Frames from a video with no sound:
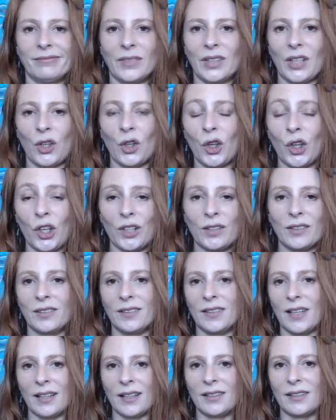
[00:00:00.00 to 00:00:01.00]
hurt
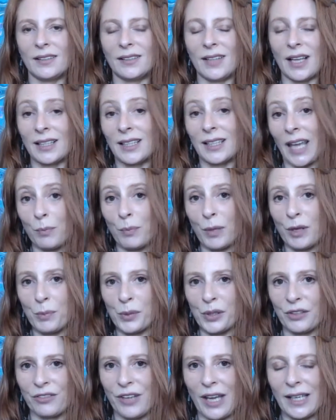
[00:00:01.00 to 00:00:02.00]
that can be
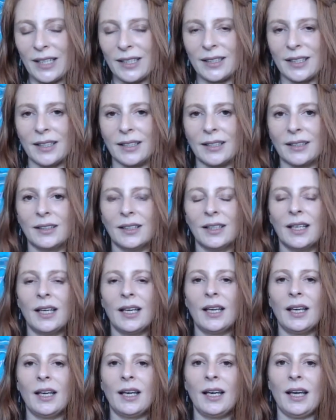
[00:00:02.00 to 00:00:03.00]
prevented.
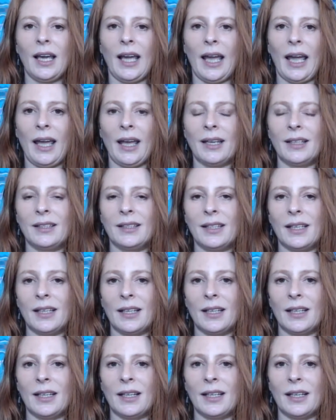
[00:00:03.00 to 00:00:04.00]
And
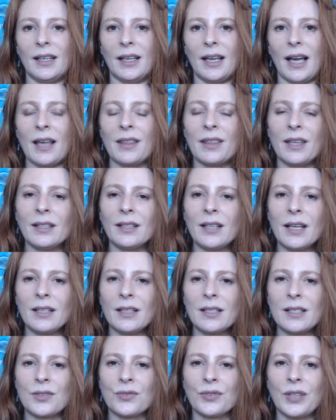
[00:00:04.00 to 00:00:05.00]
I think that
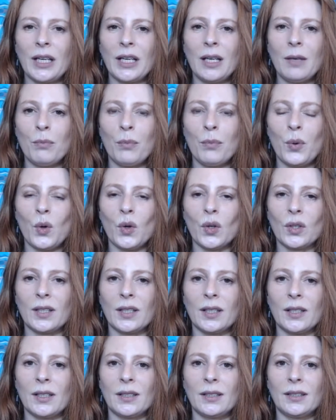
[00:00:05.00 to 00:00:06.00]
it's really
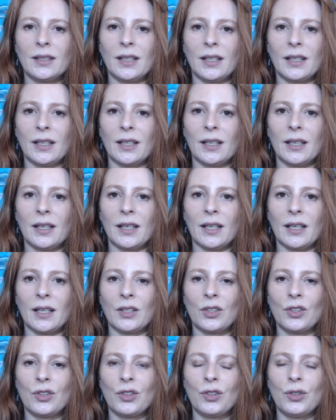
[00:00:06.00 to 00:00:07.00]
important
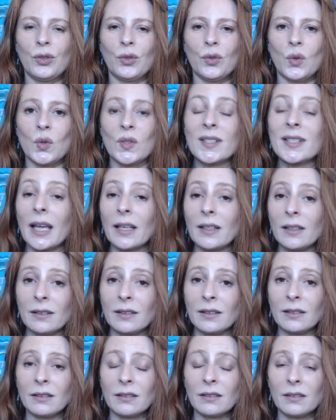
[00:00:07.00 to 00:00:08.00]
to set
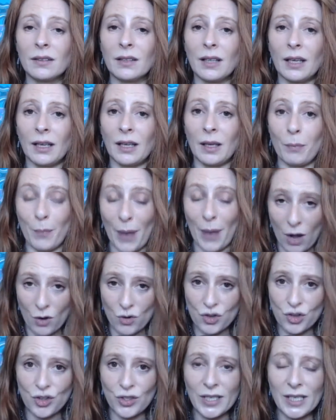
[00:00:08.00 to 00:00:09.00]

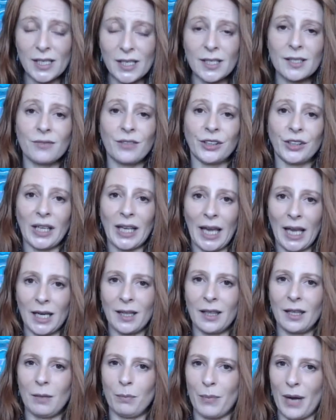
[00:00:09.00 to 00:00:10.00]
boundaries, very
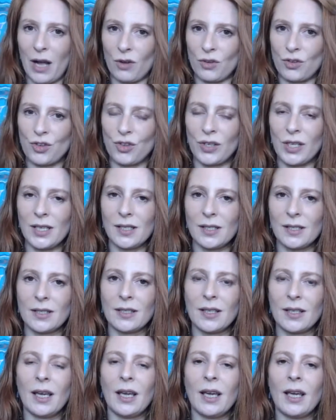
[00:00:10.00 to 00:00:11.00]
healthy
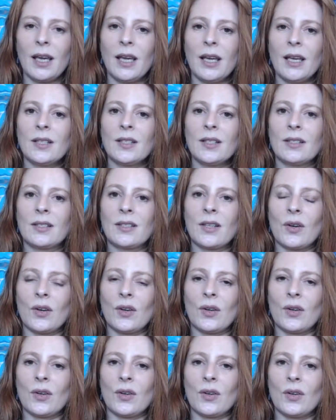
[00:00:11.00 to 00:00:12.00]
boundaries.
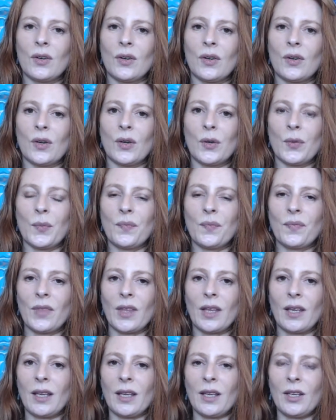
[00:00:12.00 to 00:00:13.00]
So,
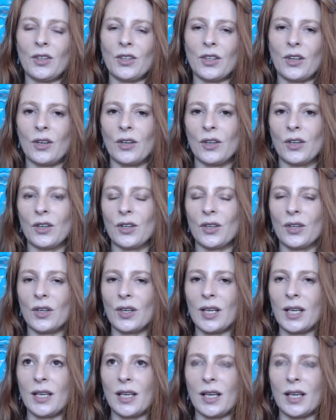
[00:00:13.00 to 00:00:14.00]

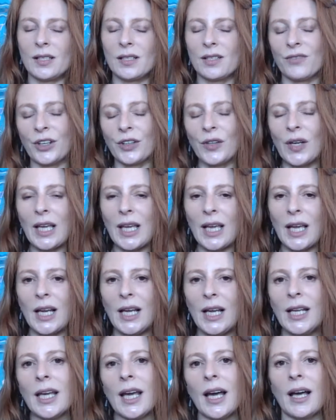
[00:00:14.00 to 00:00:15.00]
it's very
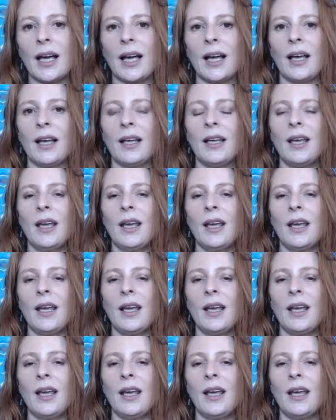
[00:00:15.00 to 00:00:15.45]
clear